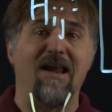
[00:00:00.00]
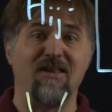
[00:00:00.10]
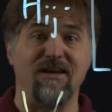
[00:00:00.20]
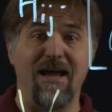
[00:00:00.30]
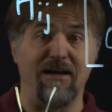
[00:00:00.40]
and
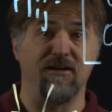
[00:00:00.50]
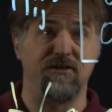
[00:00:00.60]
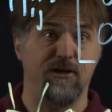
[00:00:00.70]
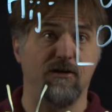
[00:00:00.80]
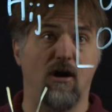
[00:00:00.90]
the net is
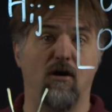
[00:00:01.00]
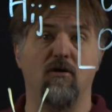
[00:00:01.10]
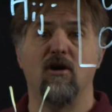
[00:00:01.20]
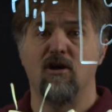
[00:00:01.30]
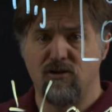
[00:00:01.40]

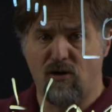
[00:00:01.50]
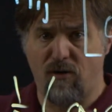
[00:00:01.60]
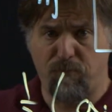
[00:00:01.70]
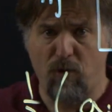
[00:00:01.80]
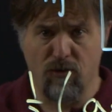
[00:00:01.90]
0. So
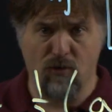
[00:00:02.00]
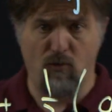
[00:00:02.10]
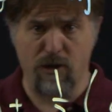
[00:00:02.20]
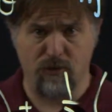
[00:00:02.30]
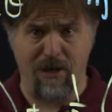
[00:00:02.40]
a pull in the
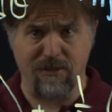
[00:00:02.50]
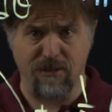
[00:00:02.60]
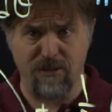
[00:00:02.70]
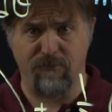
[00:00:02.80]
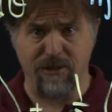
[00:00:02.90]
one
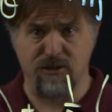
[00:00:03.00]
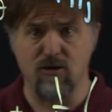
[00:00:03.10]
direction generates